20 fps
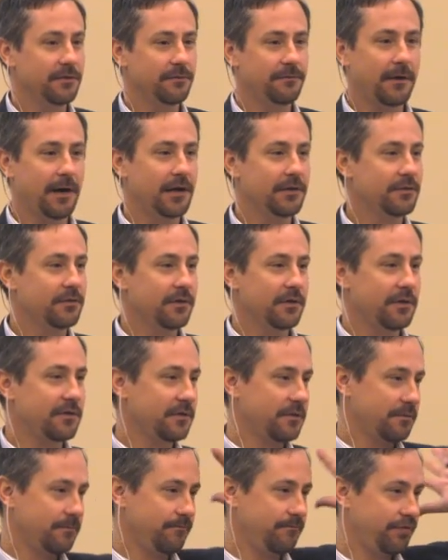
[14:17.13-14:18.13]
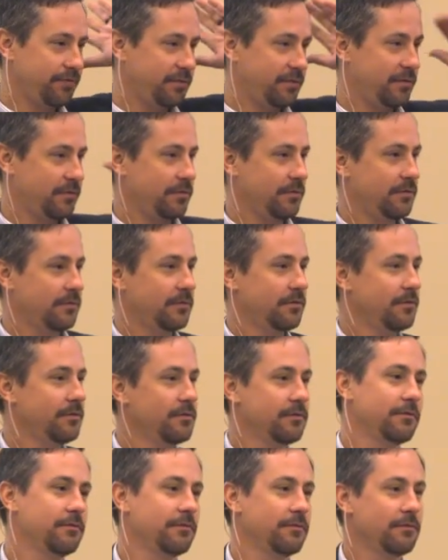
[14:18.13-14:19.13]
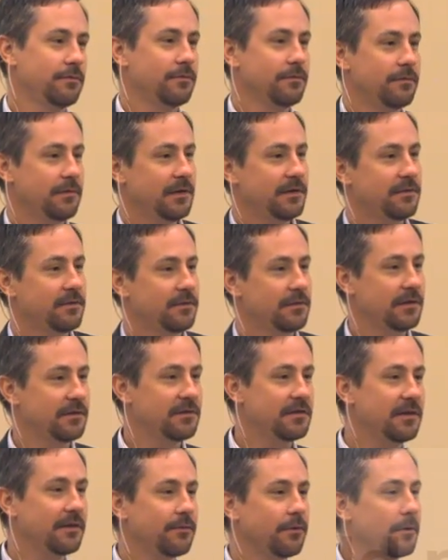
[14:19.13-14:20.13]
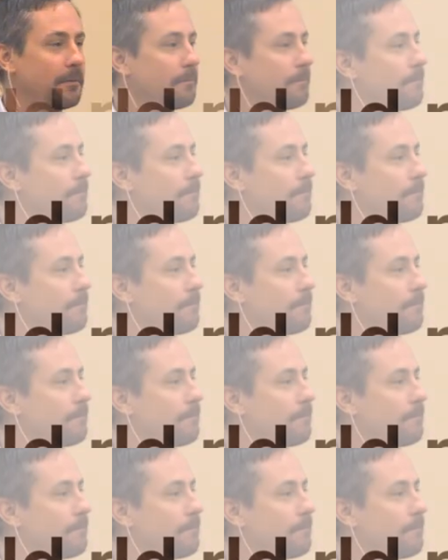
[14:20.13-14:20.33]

Phosphorus, it's, it's different.